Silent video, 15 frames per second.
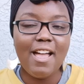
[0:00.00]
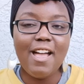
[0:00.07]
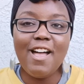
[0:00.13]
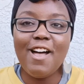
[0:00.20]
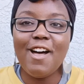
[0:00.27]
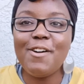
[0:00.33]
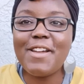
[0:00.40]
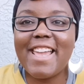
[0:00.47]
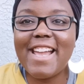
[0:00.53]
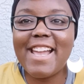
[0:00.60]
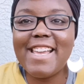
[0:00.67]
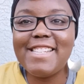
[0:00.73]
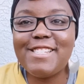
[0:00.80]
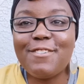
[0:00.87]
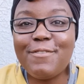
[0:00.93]
Okay
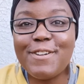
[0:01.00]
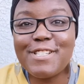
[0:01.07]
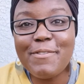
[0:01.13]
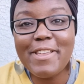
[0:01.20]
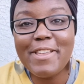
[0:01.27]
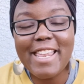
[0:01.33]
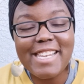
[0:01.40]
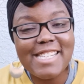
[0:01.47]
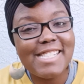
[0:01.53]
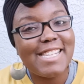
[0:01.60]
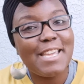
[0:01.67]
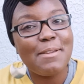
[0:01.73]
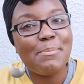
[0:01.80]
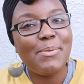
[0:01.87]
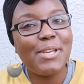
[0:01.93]
guys, so first I would like to
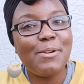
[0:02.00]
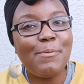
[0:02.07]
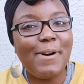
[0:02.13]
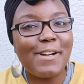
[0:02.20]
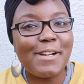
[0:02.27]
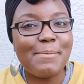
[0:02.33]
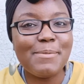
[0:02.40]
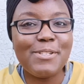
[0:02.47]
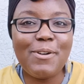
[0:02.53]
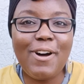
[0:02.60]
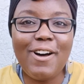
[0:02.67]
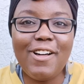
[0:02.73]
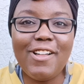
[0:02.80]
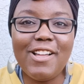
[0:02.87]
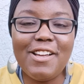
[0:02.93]
say a big welcome to
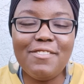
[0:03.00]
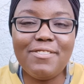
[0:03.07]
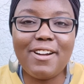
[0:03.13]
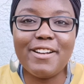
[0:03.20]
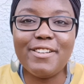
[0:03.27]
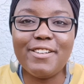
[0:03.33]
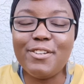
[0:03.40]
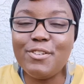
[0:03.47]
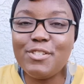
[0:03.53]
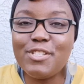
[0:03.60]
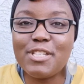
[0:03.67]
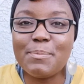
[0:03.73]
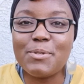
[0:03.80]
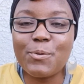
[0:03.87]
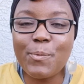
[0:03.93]
all of our new
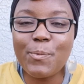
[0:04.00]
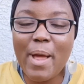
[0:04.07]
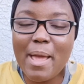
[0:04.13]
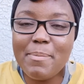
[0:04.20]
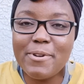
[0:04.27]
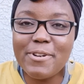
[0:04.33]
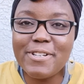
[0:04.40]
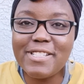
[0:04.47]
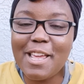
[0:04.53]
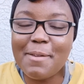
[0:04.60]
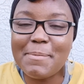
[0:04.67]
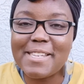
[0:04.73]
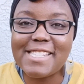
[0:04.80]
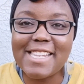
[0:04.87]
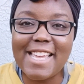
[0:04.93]
subscribers. I'm
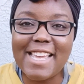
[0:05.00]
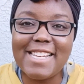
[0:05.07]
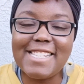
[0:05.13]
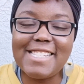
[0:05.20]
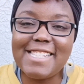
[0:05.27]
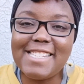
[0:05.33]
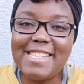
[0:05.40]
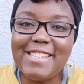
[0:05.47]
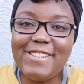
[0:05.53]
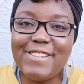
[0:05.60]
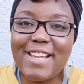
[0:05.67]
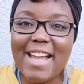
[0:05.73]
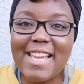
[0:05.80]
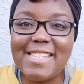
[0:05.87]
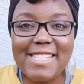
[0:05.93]
excited to see you
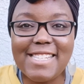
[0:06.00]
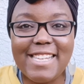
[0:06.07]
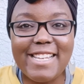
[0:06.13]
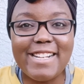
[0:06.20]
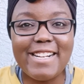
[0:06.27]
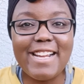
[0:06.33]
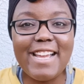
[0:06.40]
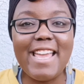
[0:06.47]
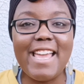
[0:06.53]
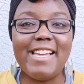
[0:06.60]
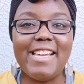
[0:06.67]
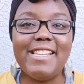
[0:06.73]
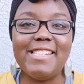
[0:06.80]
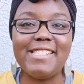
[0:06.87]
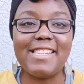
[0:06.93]
guys here
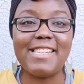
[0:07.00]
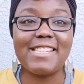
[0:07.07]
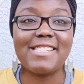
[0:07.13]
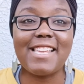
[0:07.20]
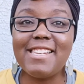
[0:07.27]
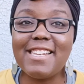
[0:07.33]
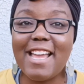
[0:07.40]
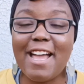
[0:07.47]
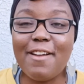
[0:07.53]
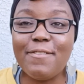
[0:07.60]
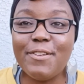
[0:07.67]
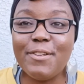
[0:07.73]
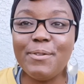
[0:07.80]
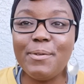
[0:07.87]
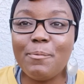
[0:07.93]
and excited to have
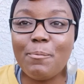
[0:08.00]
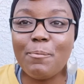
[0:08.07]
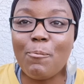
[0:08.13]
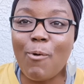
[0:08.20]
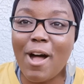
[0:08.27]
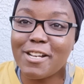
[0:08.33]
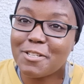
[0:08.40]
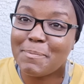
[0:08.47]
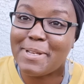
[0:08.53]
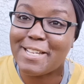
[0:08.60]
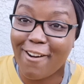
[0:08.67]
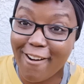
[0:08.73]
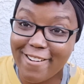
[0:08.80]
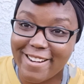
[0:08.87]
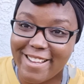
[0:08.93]
you watch me
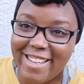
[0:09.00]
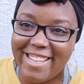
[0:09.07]
garden.